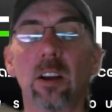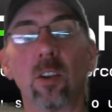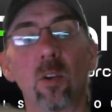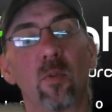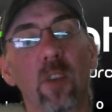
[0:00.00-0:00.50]

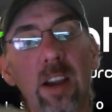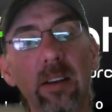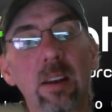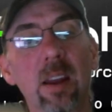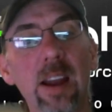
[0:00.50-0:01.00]
Don't forget
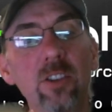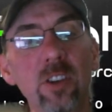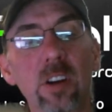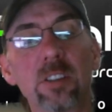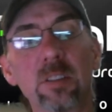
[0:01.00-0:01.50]
to like,
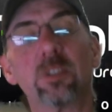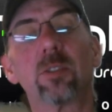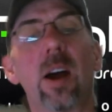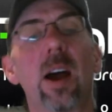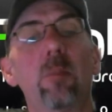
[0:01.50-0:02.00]
share,
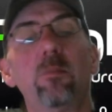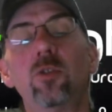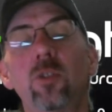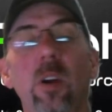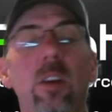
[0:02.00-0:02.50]
subscribe,
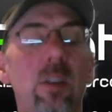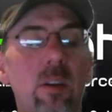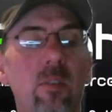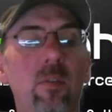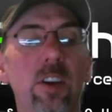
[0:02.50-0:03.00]
join
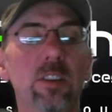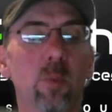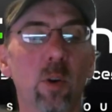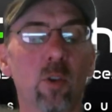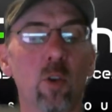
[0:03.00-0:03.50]
the
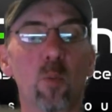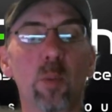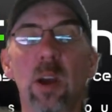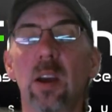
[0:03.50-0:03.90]
Facebook group.